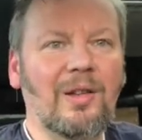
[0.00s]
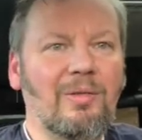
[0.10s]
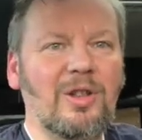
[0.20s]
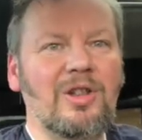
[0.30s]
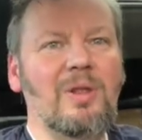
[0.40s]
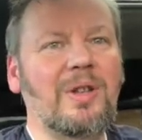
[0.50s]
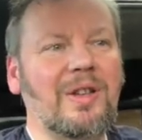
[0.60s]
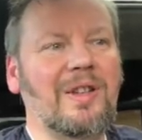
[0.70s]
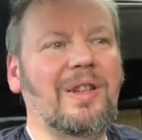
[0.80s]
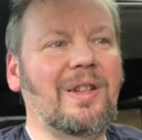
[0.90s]

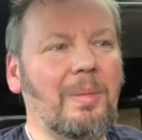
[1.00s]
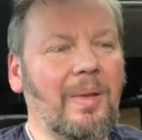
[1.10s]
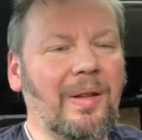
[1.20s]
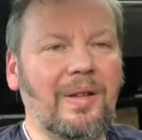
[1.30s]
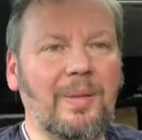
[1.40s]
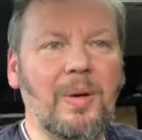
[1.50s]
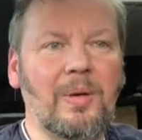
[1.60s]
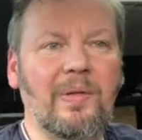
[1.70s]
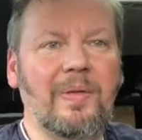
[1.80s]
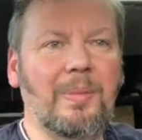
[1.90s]
reduced some of the
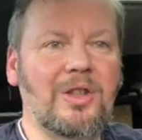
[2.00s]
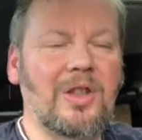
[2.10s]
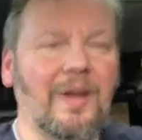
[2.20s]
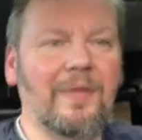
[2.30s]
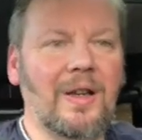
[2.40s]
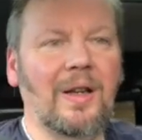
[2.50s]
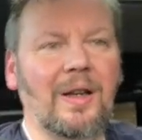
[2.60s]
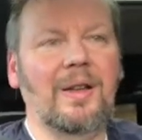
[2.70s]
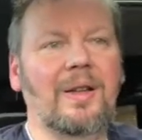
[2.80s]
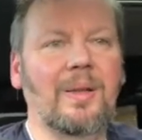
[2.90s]
smoke from the chaff
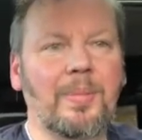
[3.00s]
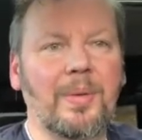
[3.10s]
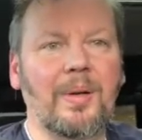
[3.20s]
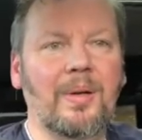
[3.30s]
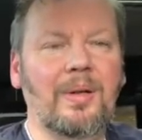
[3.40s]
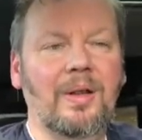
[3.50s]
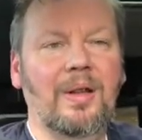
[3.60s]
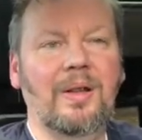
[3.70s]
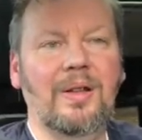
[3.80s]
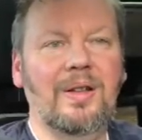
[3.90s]
collector, but
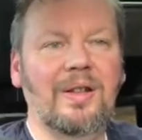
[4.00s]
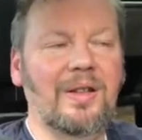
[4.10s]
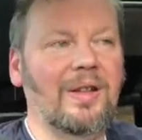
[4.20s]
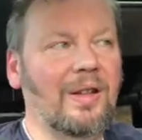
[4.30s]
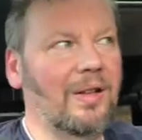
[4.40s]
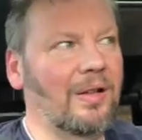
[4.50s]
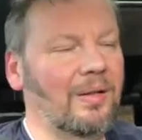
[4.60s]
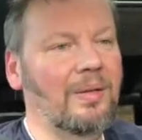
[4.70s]
it still